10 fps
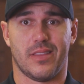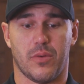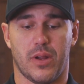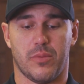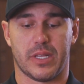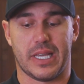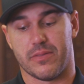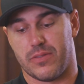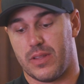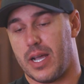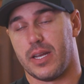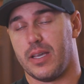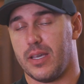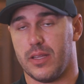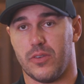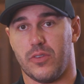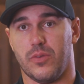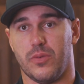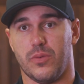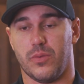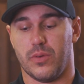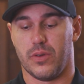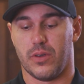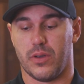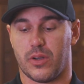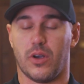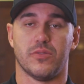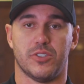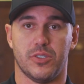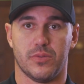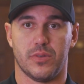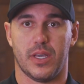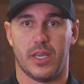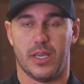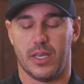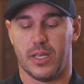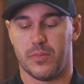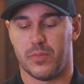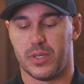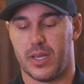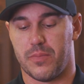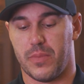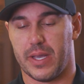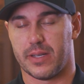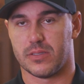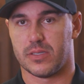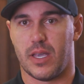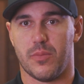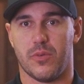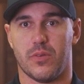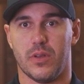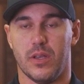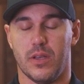They were able to get it into a golf shoe and but yet make it stable